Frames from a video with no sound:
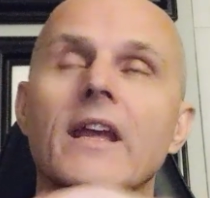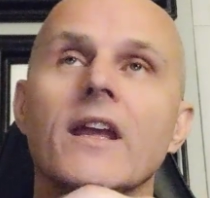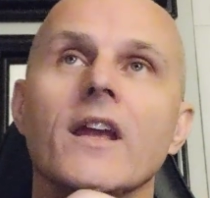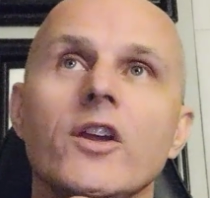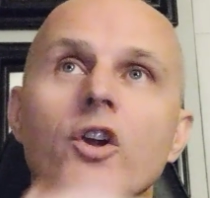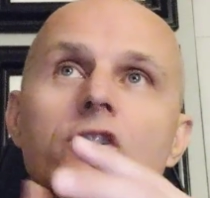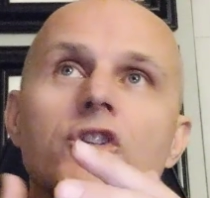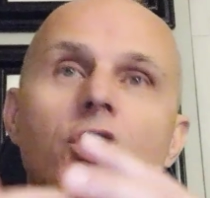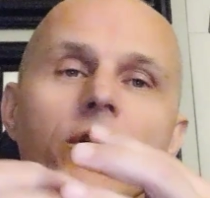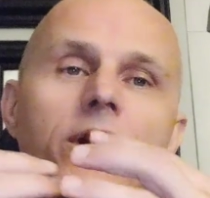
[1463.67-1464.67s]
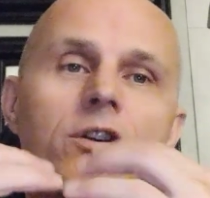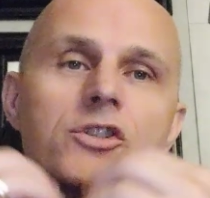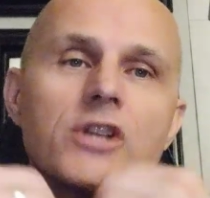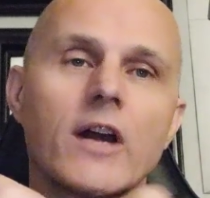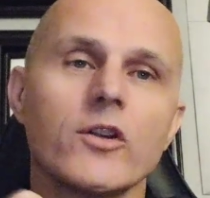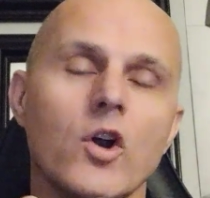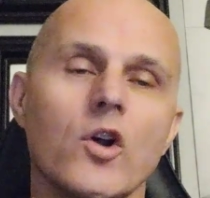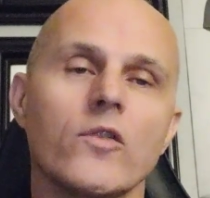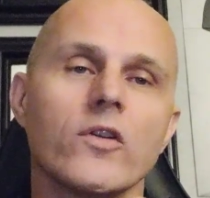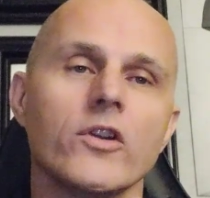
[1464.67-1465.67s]
You're turning your child
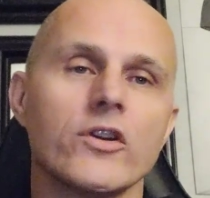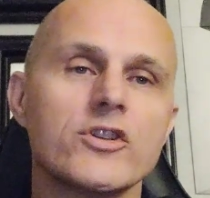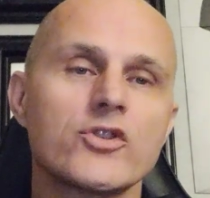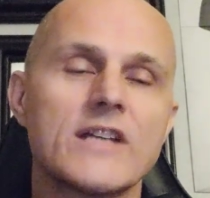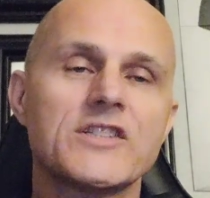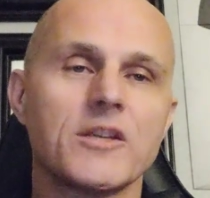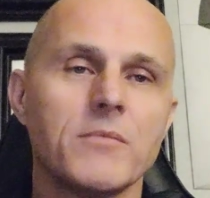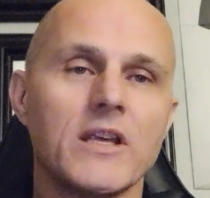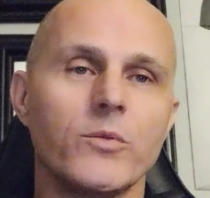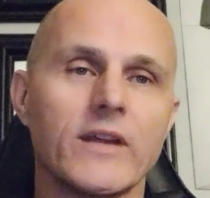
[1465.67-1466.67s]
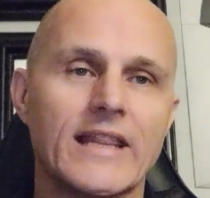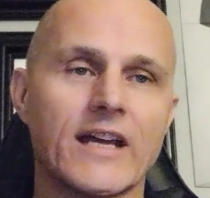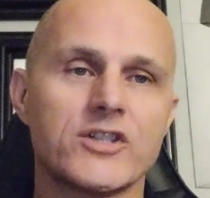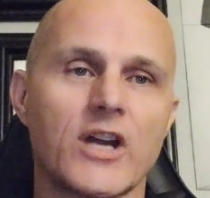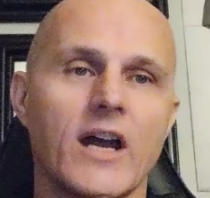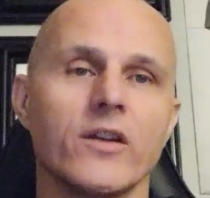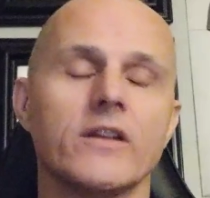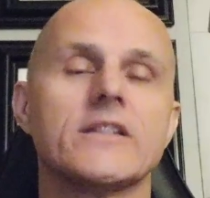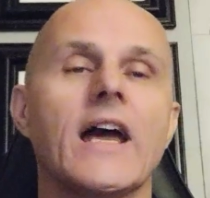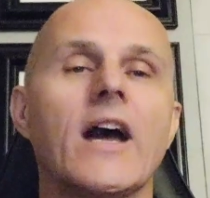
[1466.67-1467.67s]
over. You're entrusting me with that child
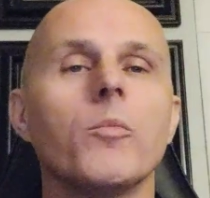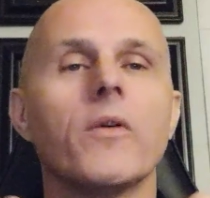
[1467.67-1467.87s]
to help